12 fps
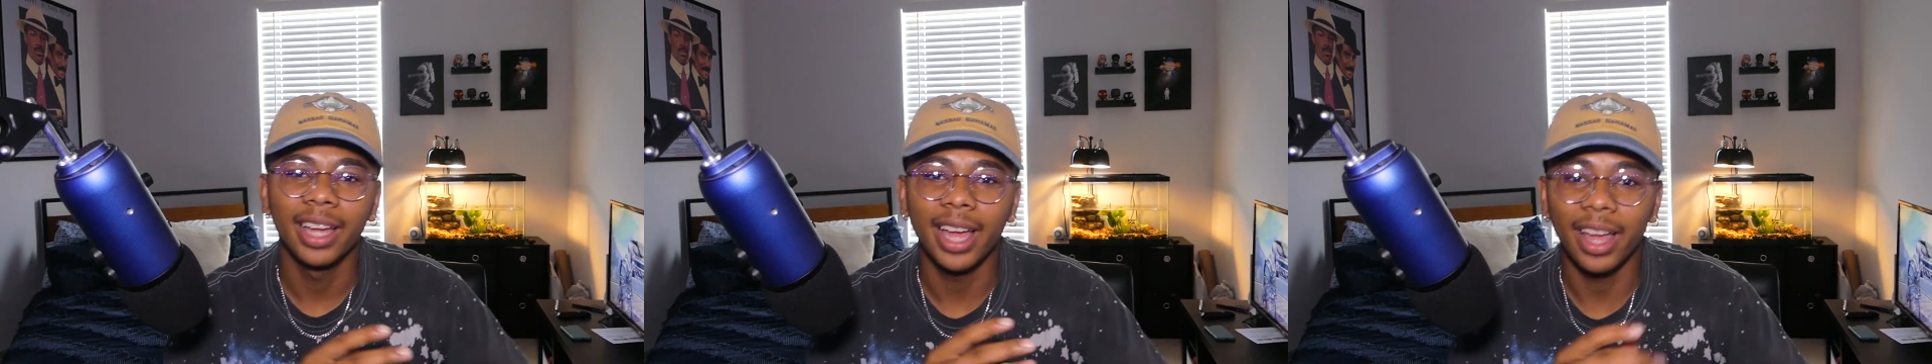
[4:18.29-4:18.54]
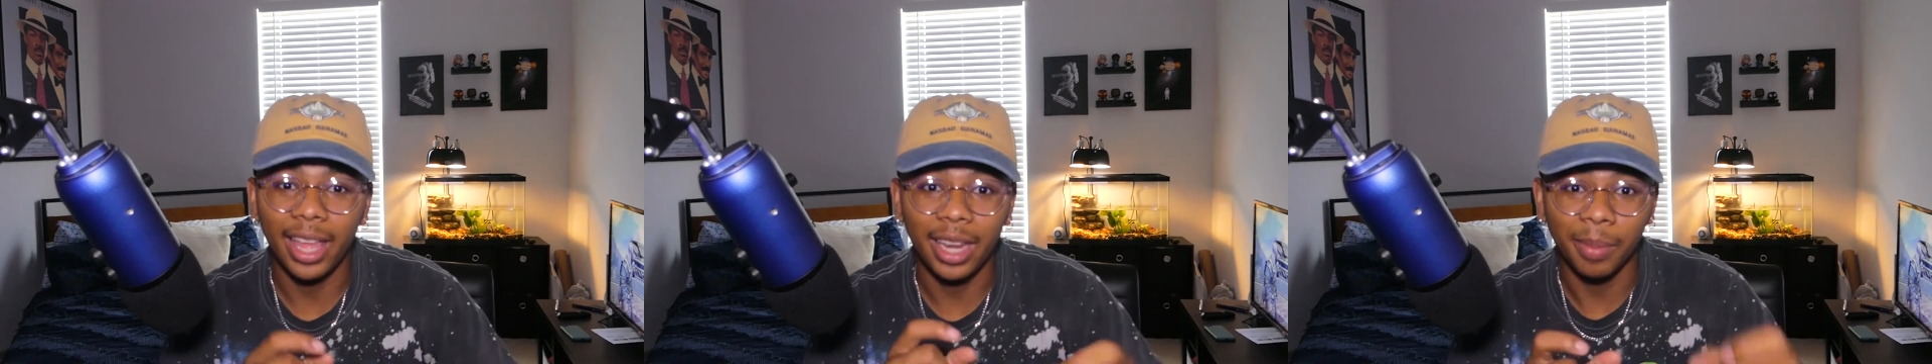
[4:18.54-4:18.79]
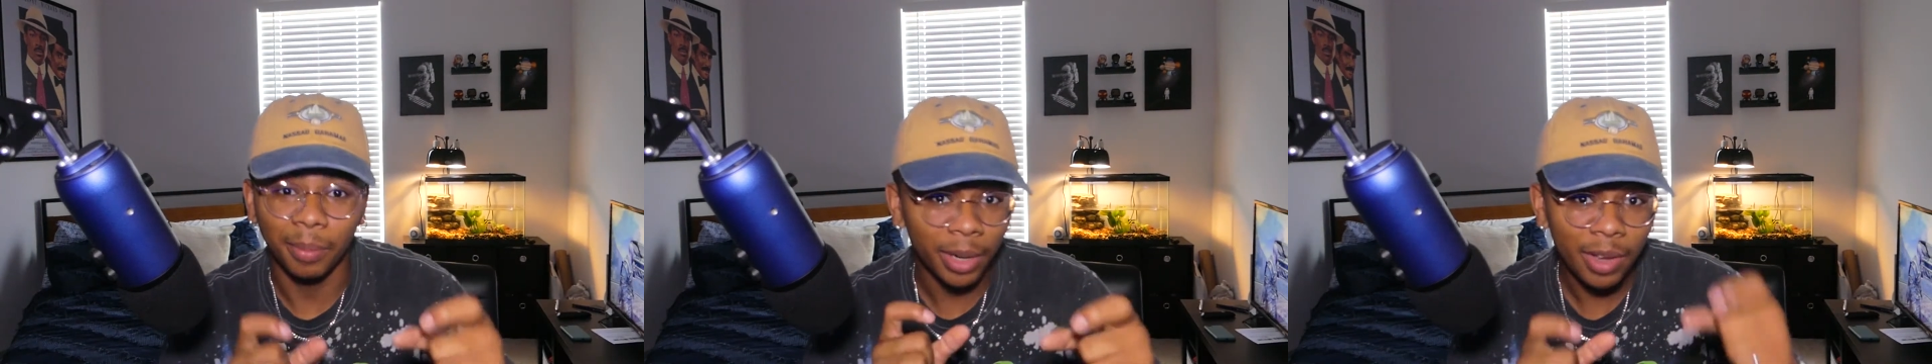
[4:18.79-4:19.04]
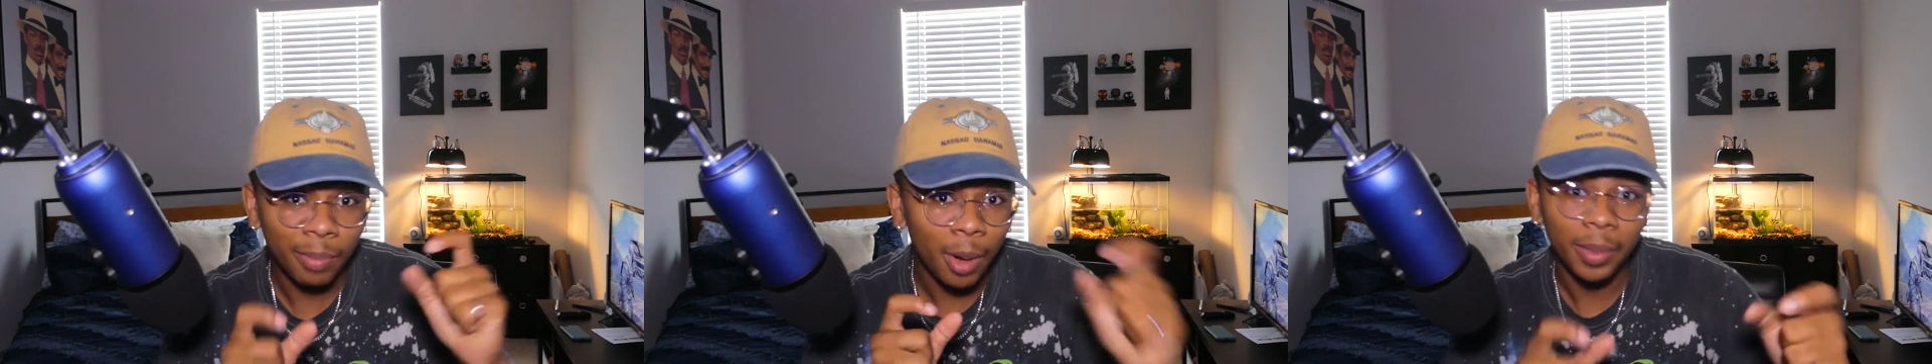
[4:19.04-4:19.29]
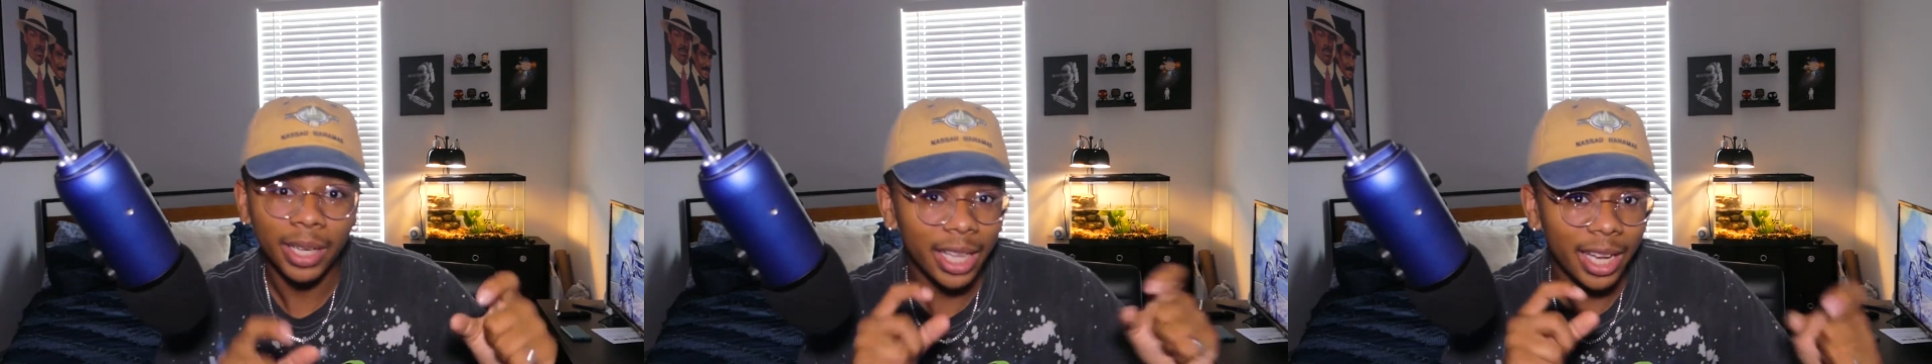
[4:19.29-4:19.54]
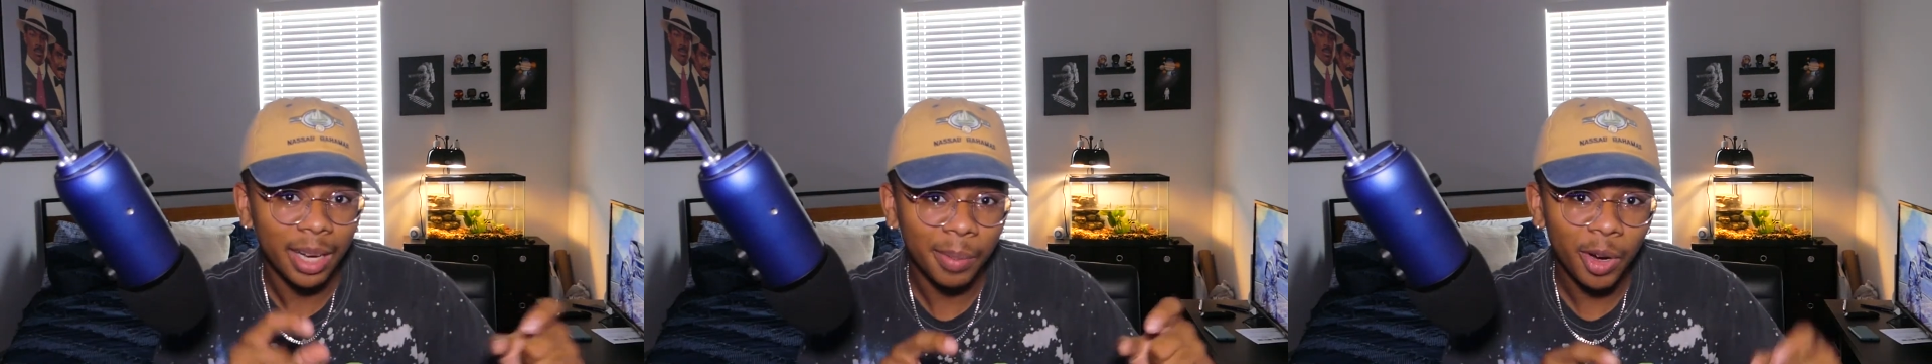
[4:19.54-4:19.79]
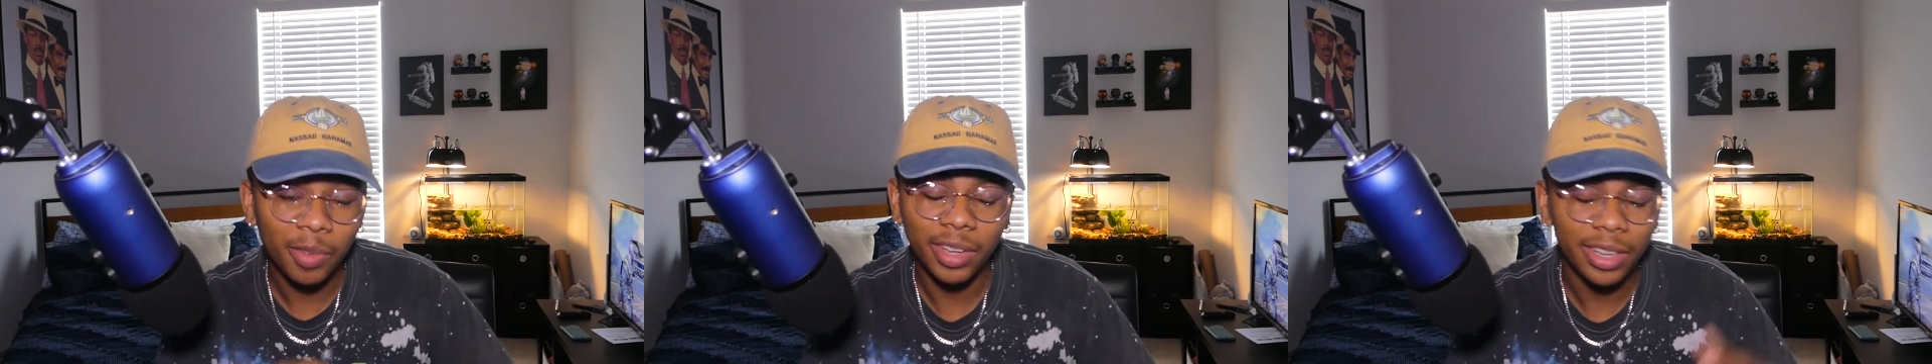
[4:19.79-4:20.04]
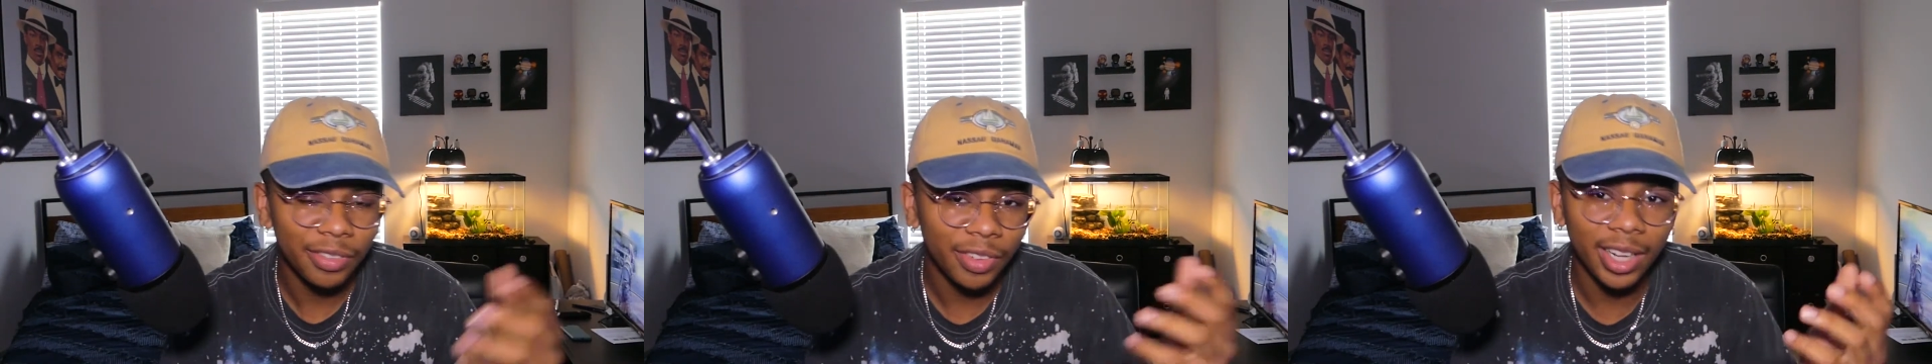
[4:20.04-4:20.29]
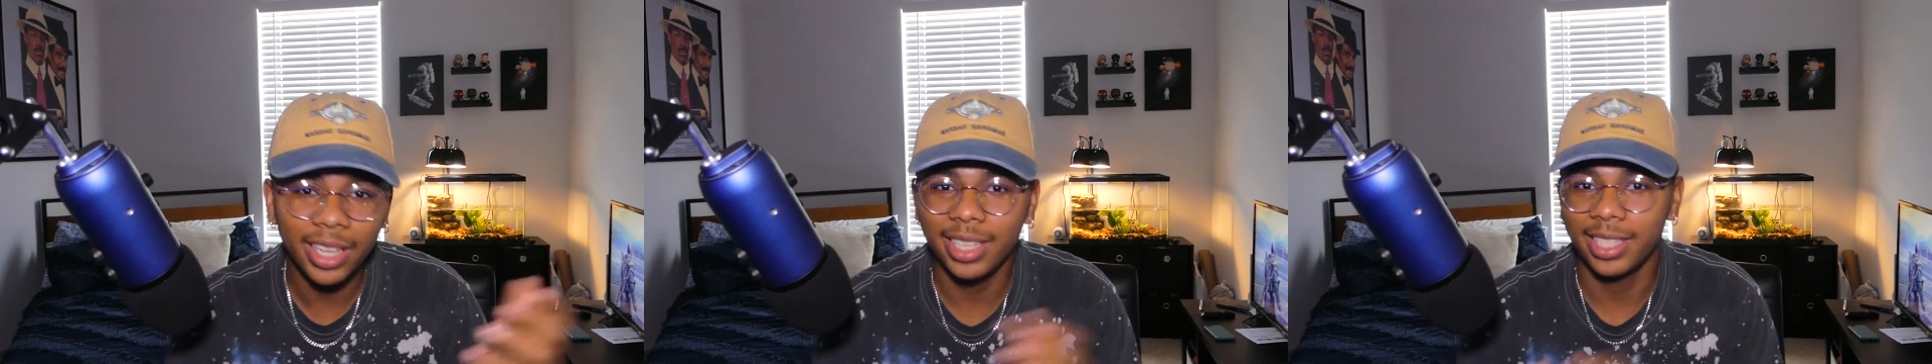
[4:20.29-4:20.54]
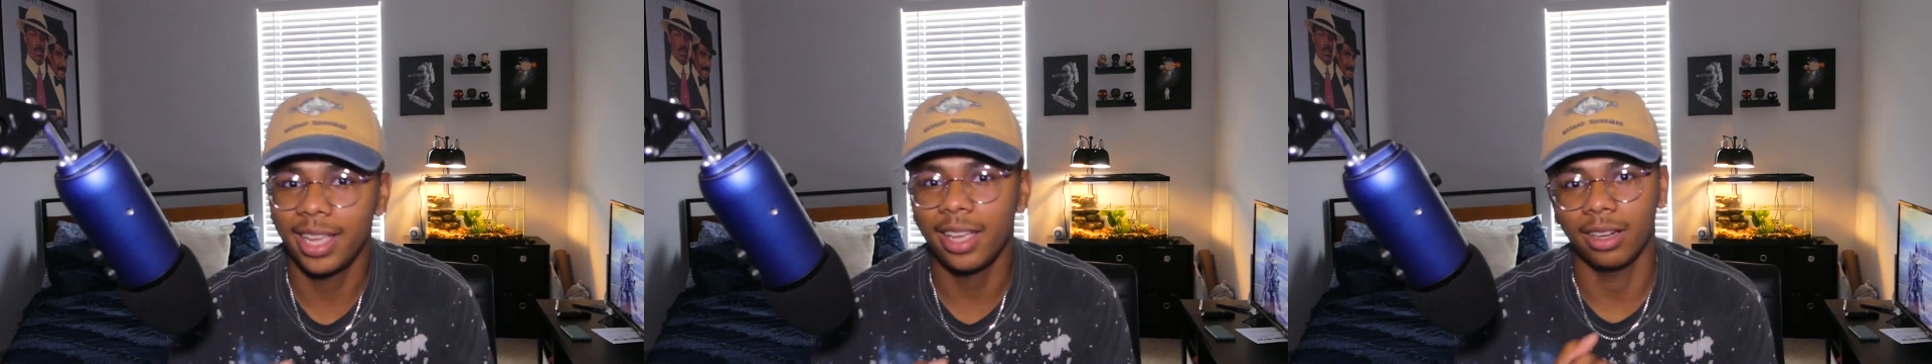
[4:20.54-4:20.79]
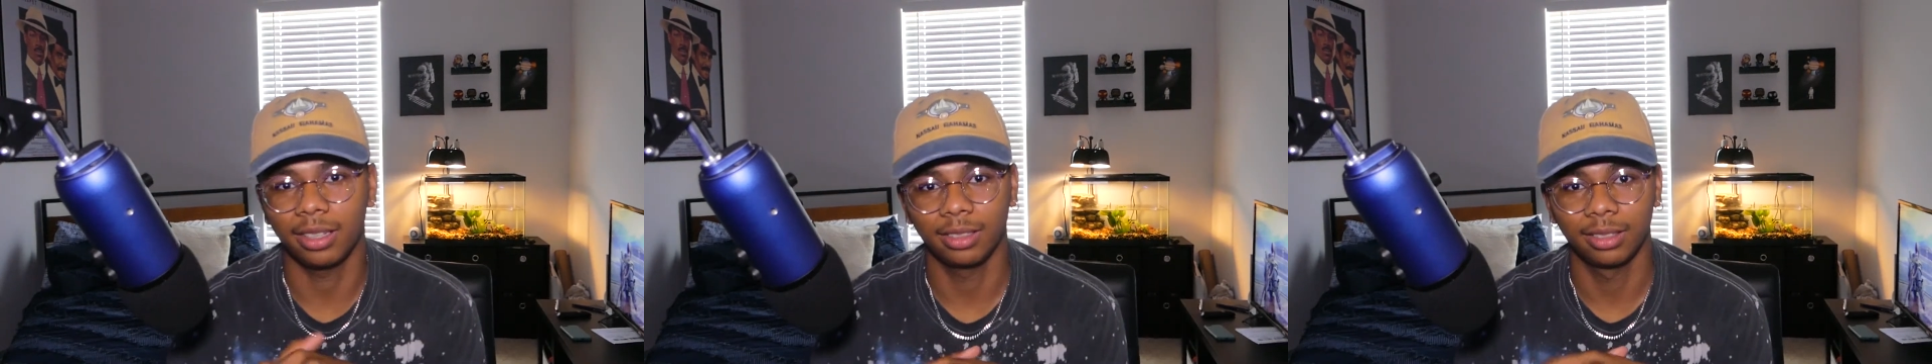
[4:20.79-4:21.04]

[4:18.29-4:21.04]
in the brief moment that they in the movie, funny as hell.